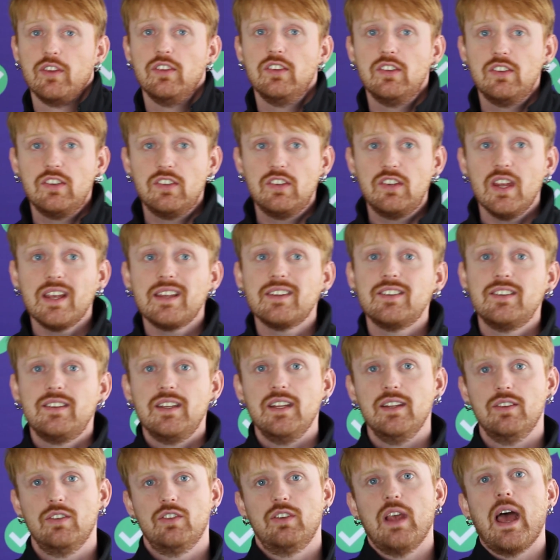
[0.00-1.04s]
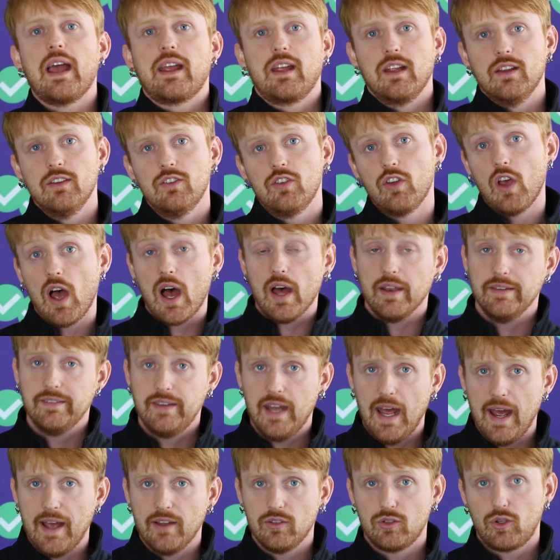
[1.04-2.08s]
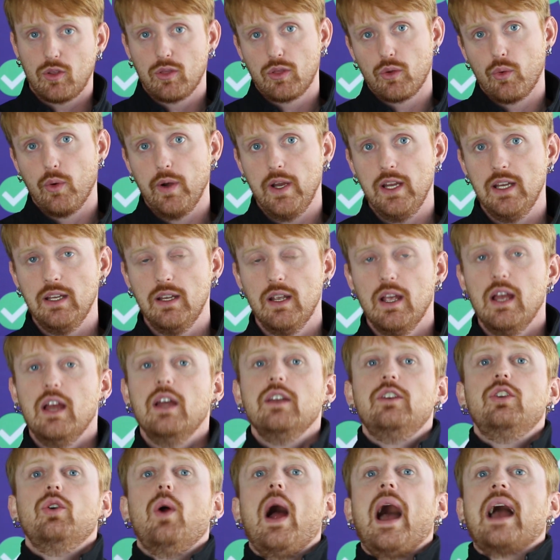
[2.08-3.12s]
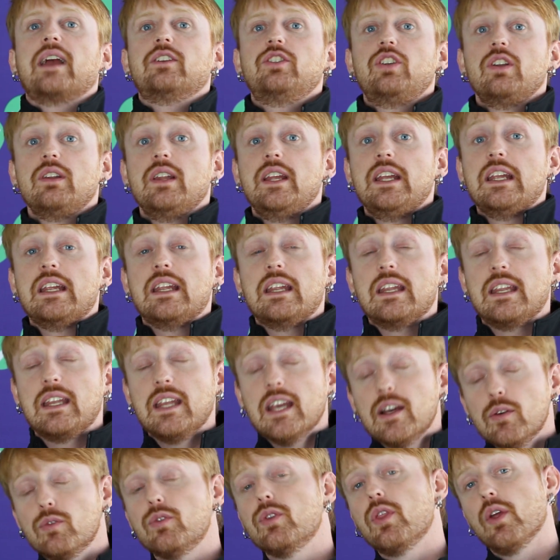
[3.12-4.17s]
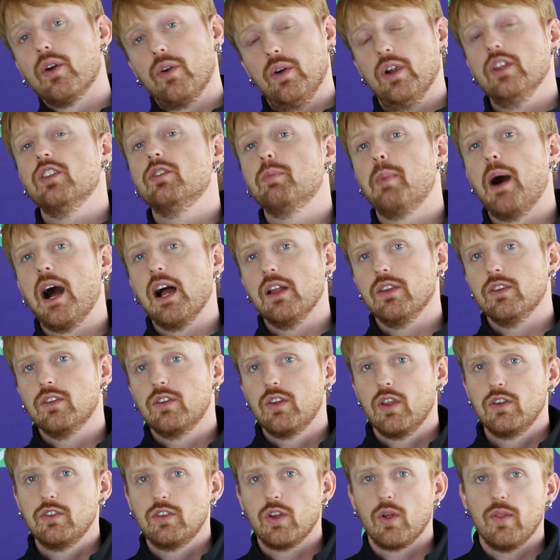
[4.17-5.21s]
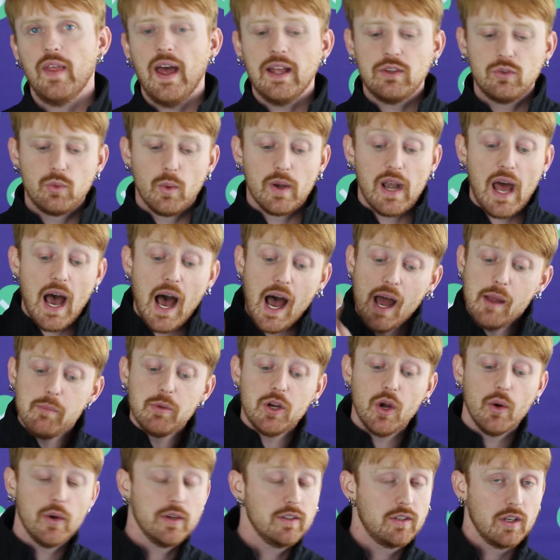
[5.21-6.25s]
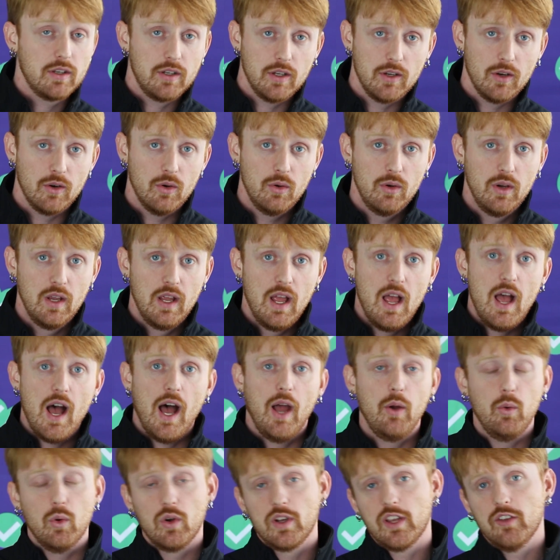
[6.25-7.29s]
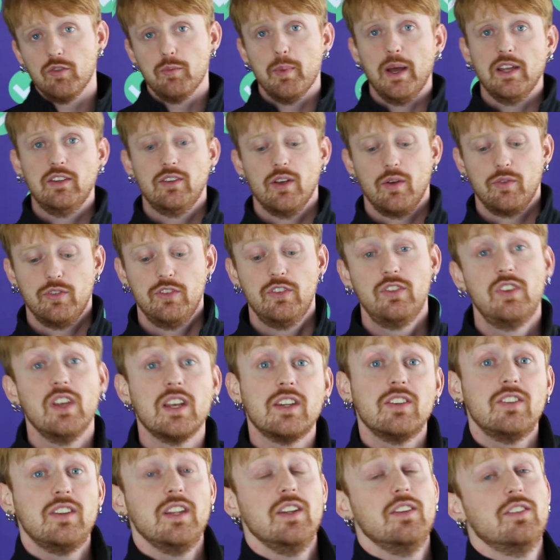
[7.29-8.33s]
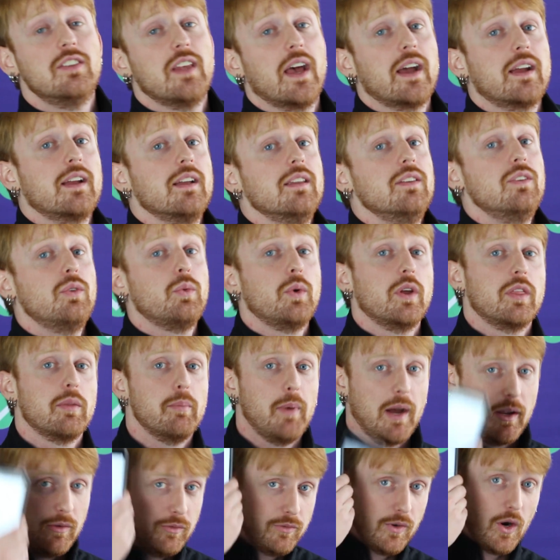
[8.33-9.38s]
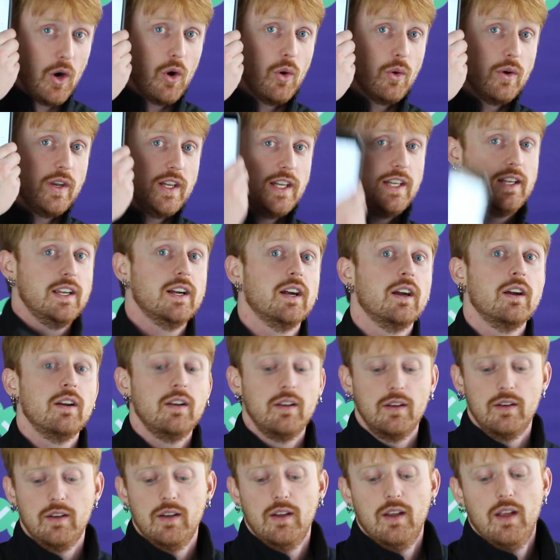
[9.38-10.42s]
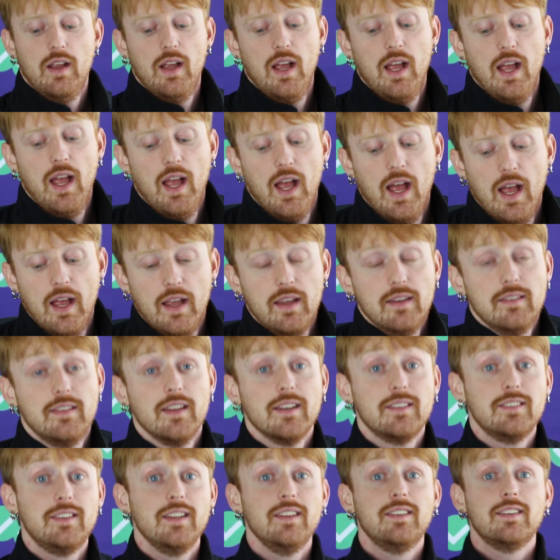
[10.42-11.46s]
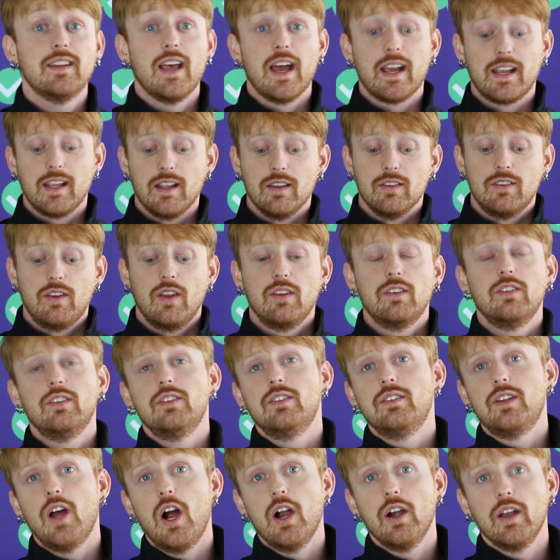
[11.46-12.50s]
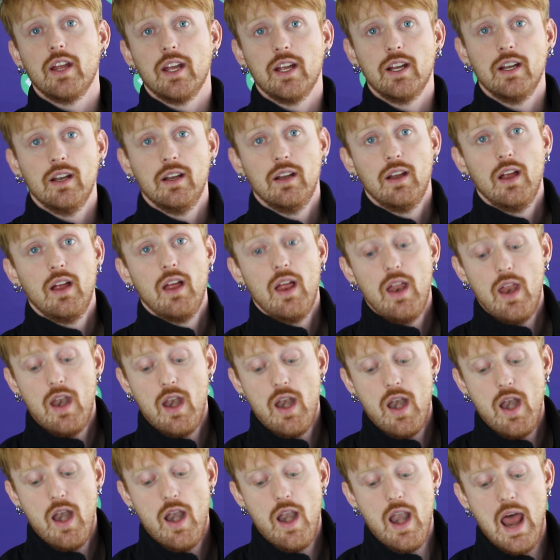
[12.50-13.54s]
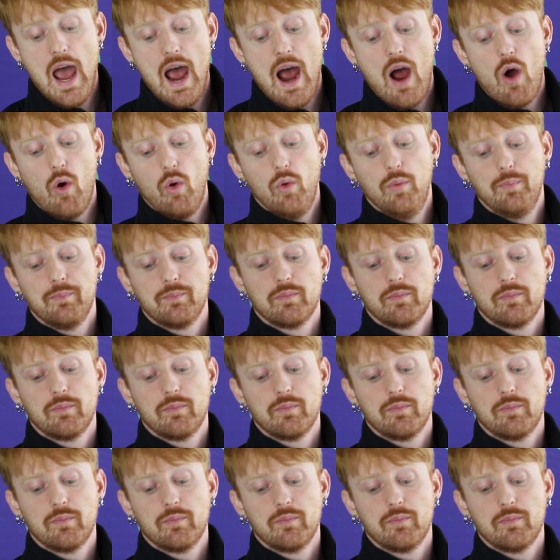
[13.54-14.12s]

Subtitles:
60 seconds on task 3 to actually give the response. So that's what I'm going to do. I will give myself 60 seconds with my phone here. 60 seconds starting now.